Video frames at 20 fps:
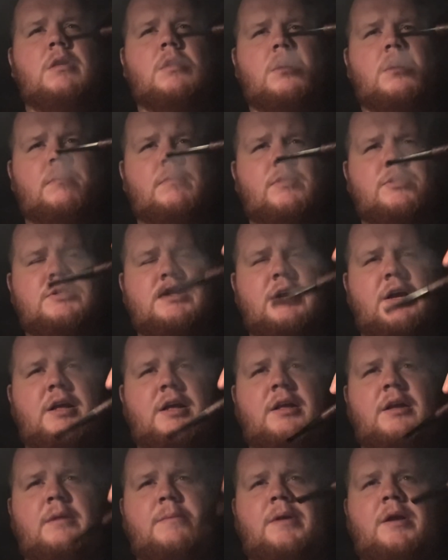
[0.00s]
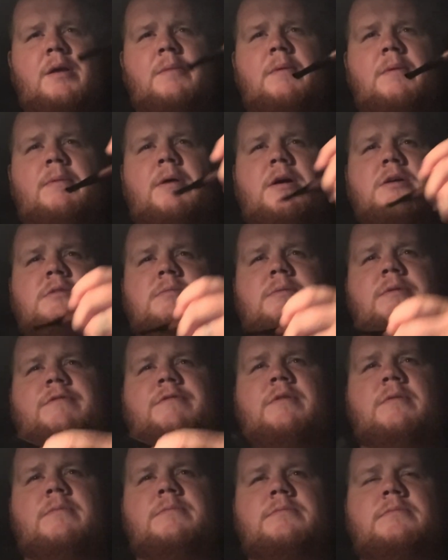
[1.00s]
Most likely going to be coming possibly
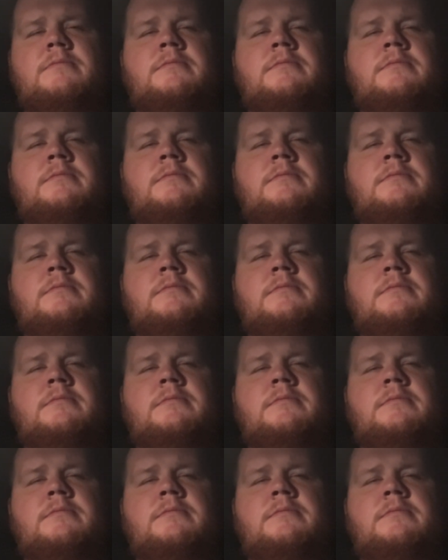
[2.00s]
from